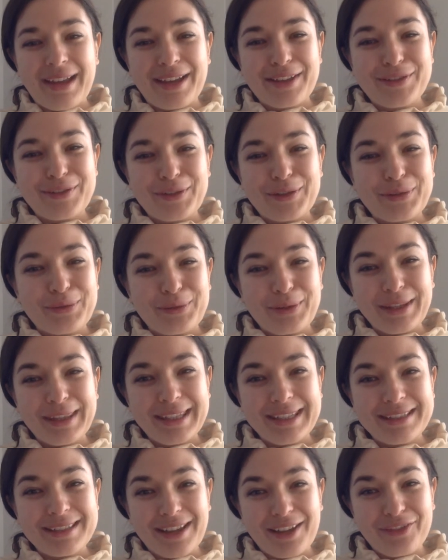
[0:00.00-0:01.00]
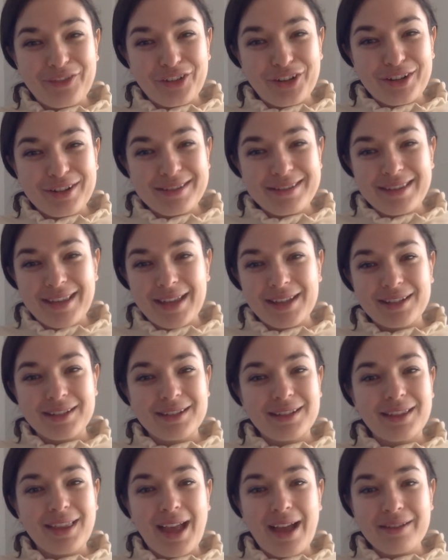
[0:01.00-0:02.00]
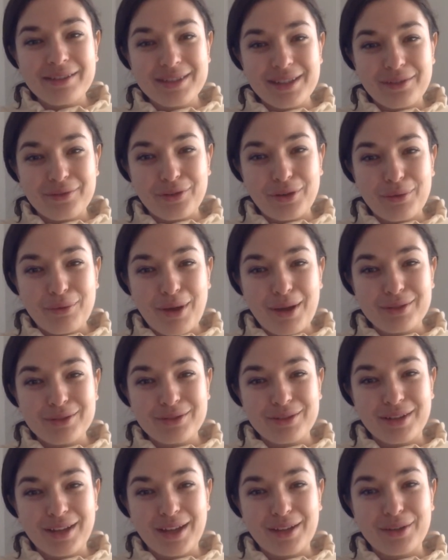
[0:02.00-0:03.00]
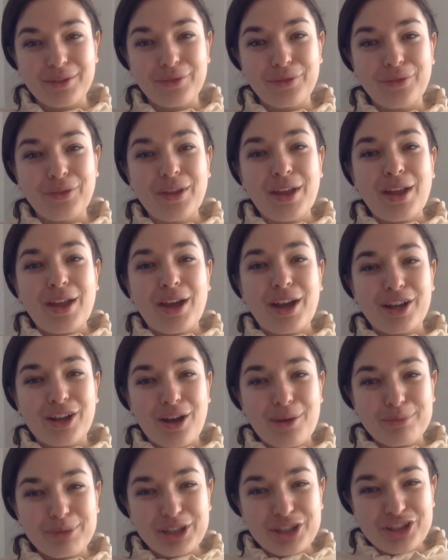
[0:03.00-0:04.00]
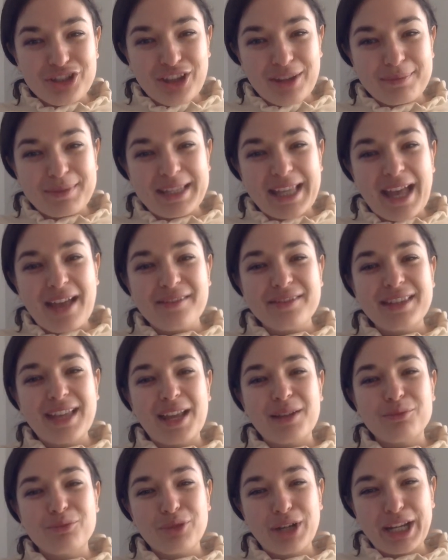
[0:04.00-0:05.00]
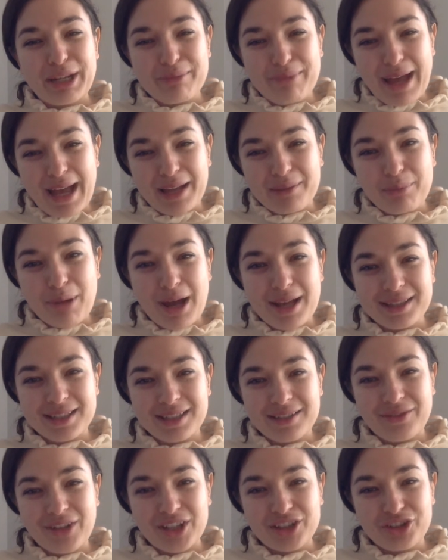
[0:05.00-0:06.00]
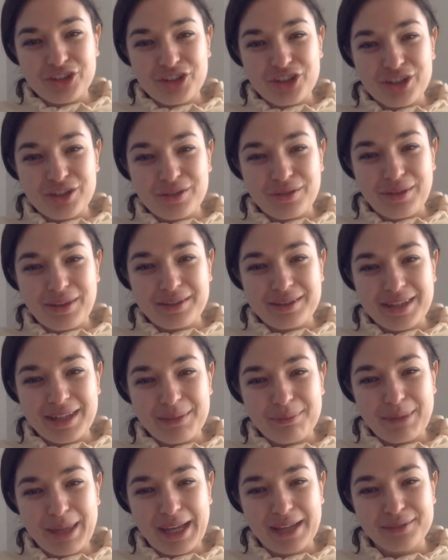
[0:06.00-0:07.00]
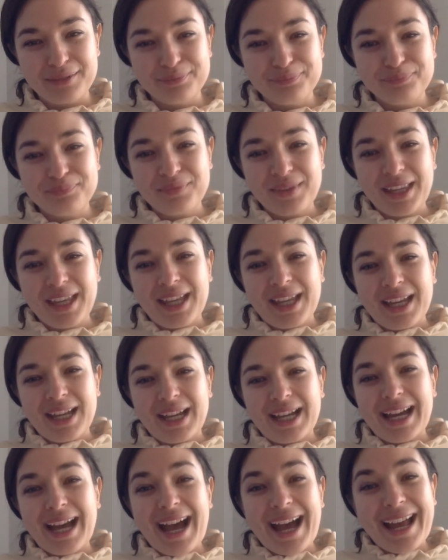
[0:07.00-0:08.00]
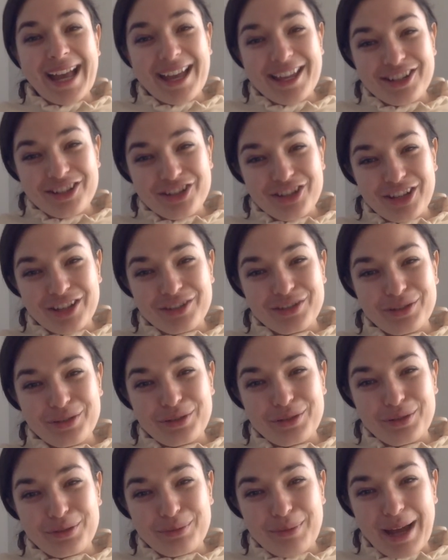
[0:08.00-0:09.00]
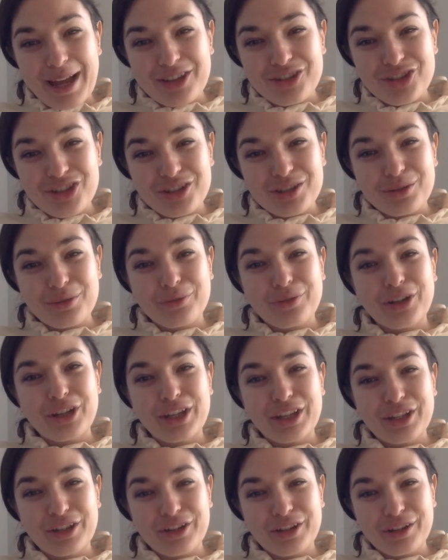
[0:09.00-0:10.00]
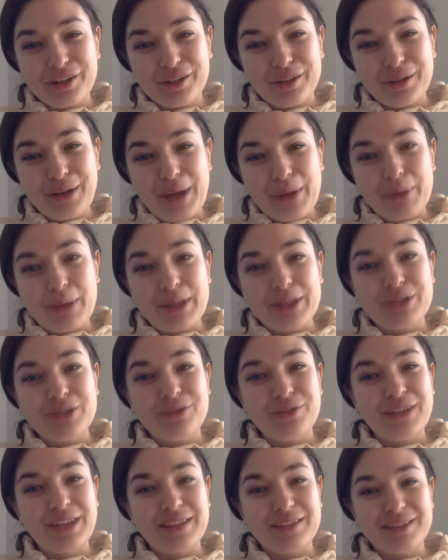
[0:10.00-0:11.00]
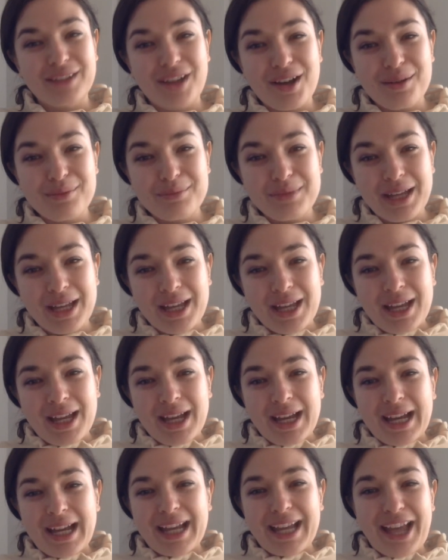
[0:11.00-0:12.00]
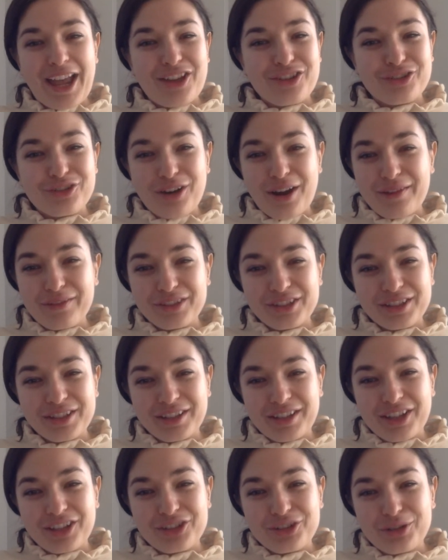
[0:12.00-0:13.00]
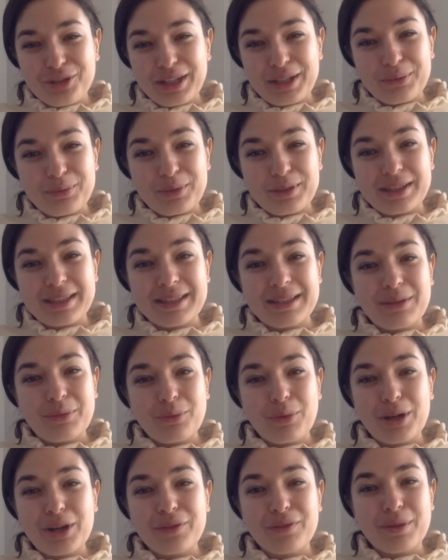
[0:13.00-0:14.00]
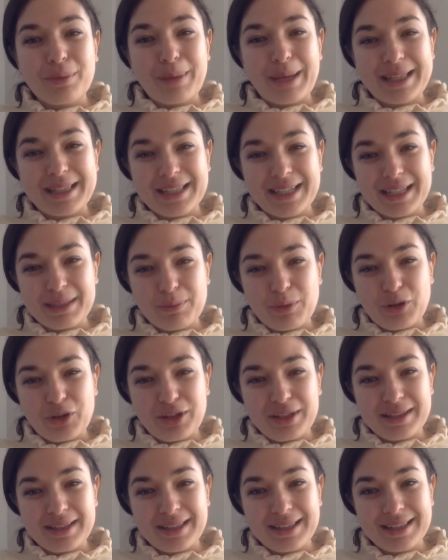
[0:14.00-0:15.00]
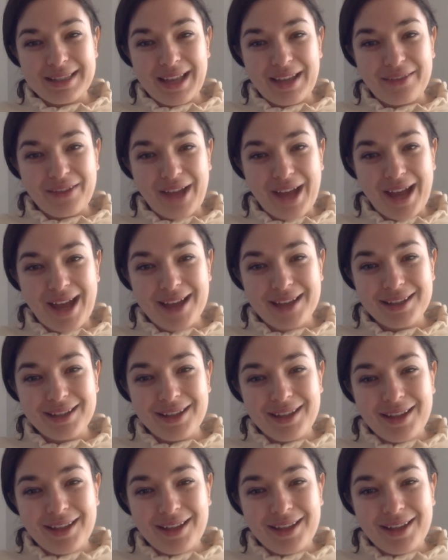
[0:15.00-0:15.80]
So it's really diverse and it allows everyone to kind of accomplish themselves and bring back positive energy to the team then. I had a chance to do mine just over a year ago. I went to Vietnam and traveled the country and was one of the best experiences I've had.